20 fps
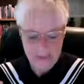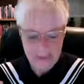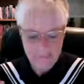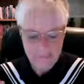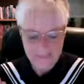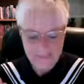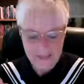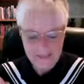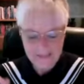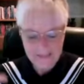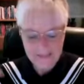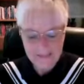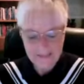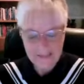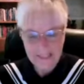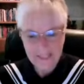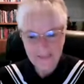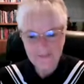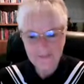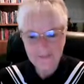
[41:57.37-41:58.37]
And that doesn't
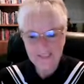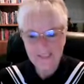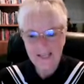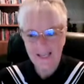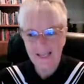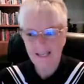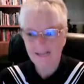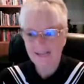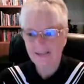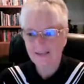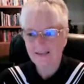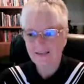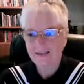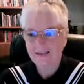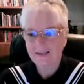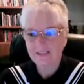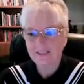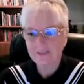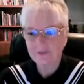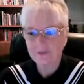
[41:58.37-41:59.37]
even take
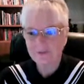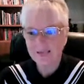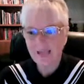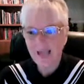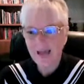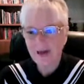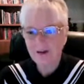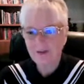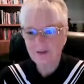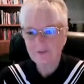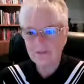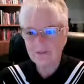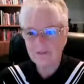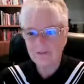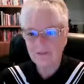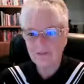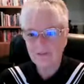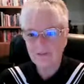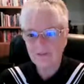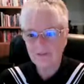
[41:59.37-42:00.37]
into account
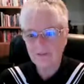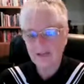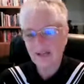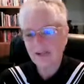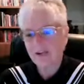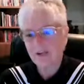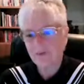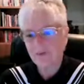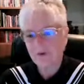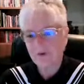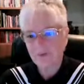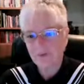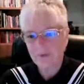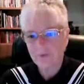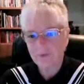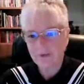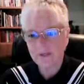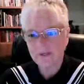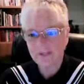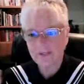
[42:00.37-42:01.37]
the kind of growth that
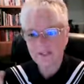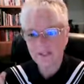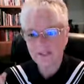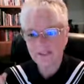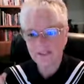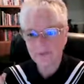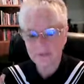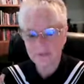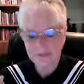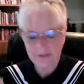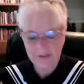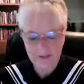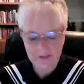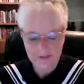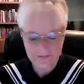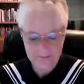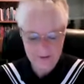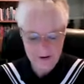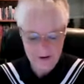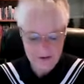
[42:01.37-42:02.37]
we're going to see as a result
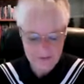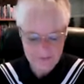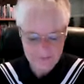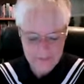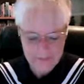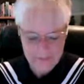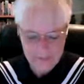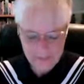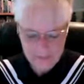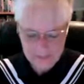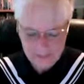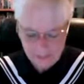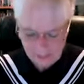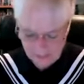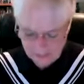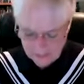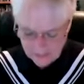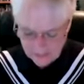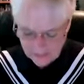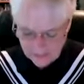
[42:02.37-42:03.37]
of artificial
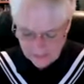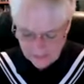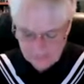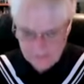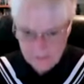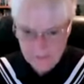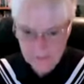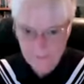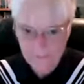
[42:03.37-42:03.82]
intelligence.